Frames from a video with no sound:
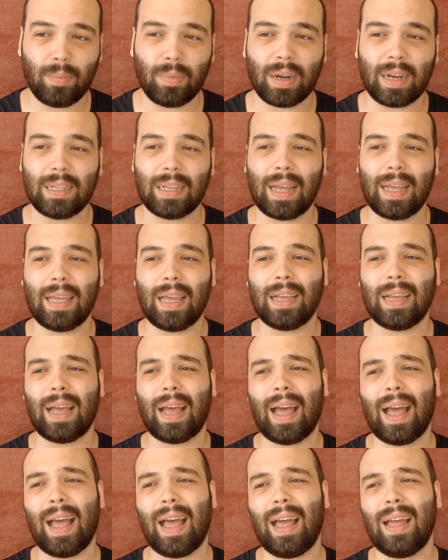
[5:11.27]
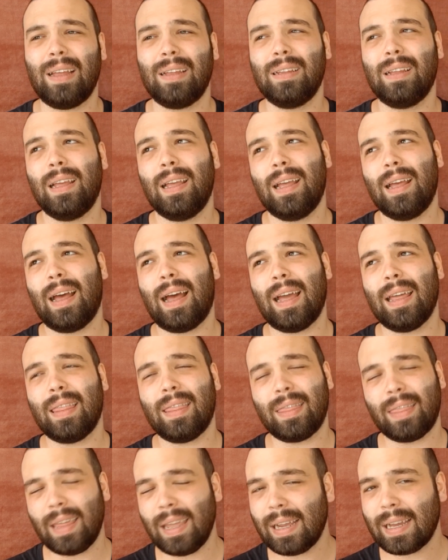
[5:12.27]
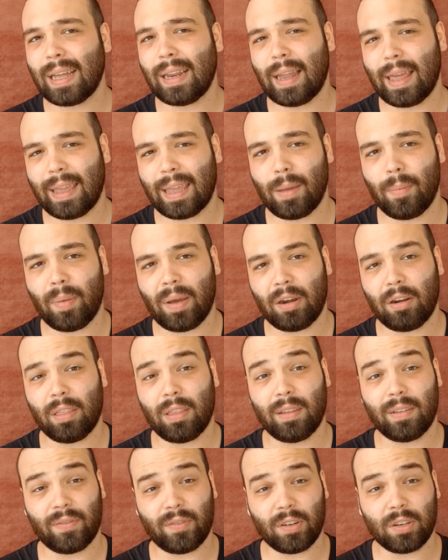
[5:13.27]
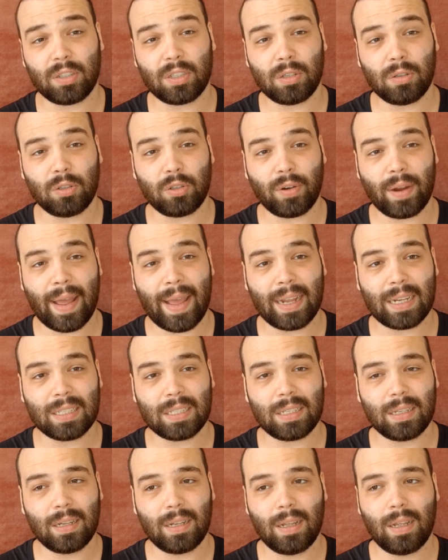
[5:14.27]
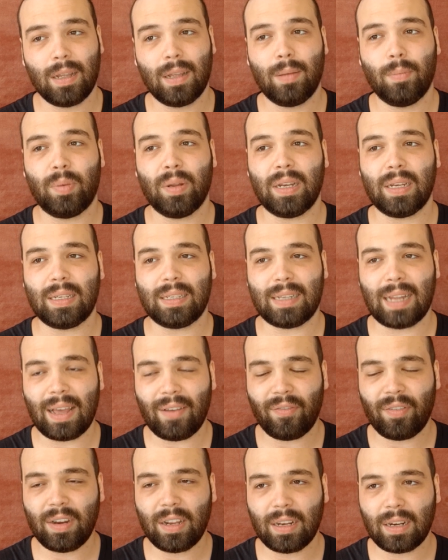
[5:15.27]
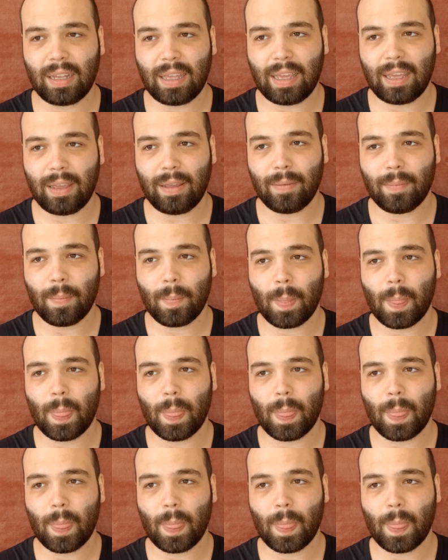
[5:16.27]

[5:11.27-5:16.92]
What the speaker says: but I think I like it better than the first two tracks. But definitely